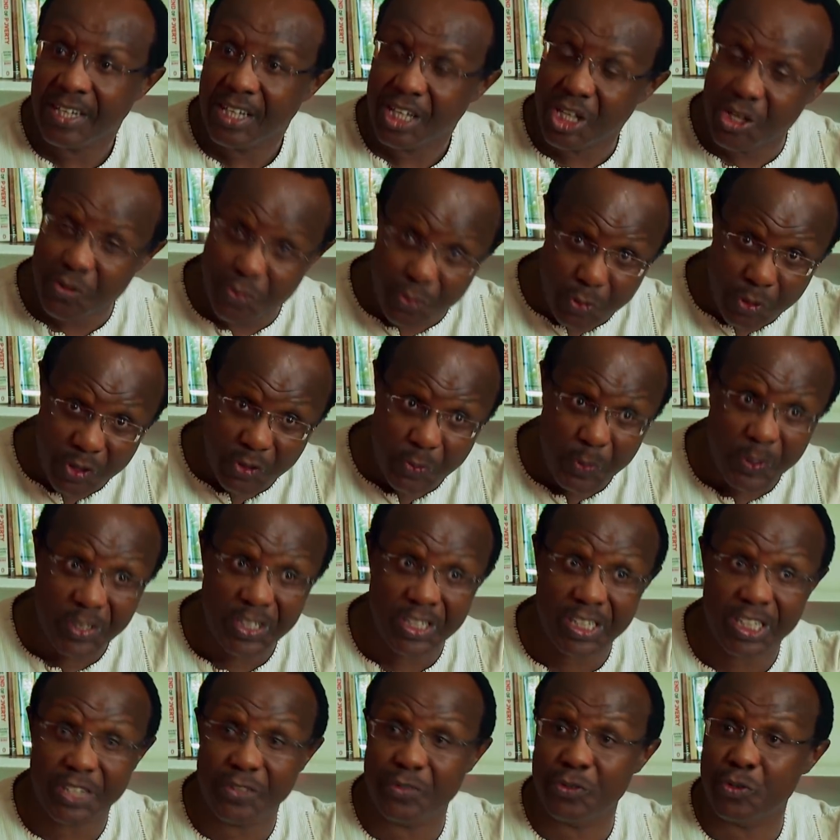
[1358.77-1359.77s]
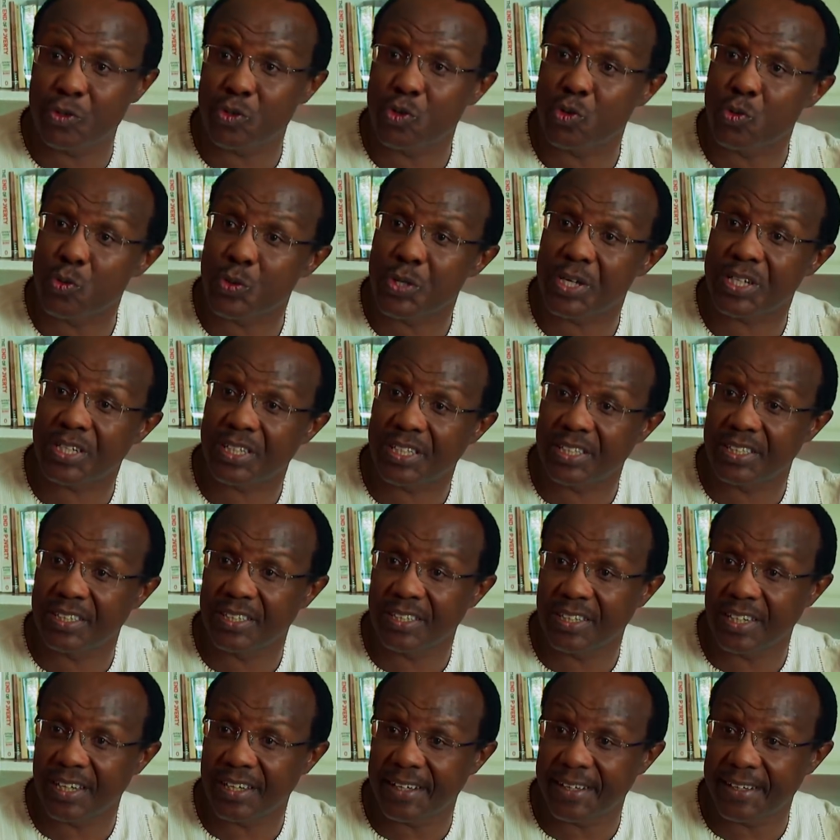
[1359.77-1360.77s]
Especially if you do it
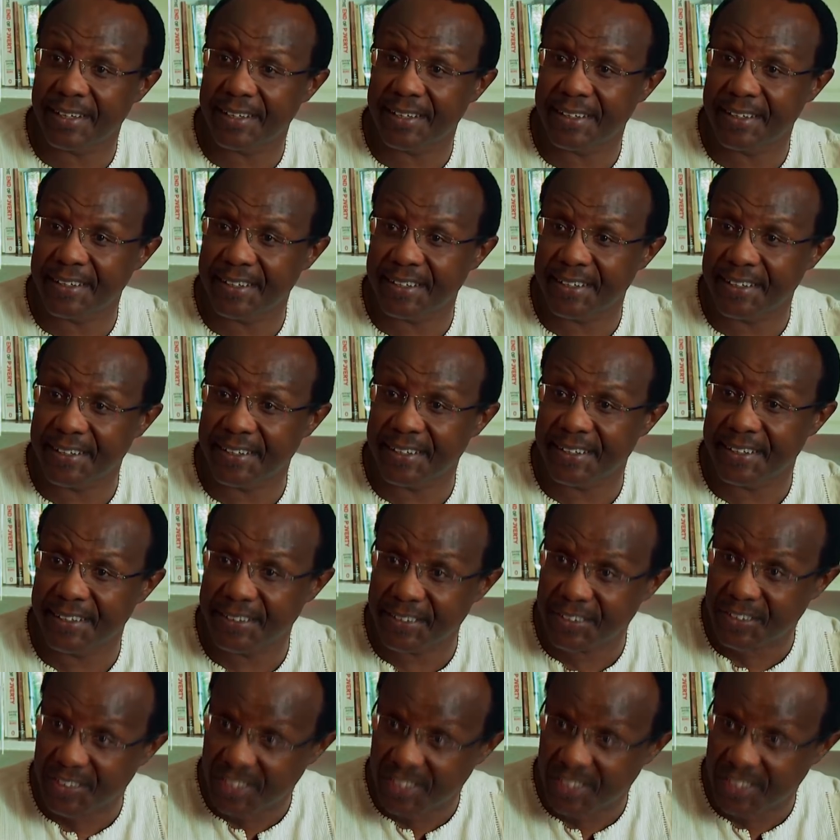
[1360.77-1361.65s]
in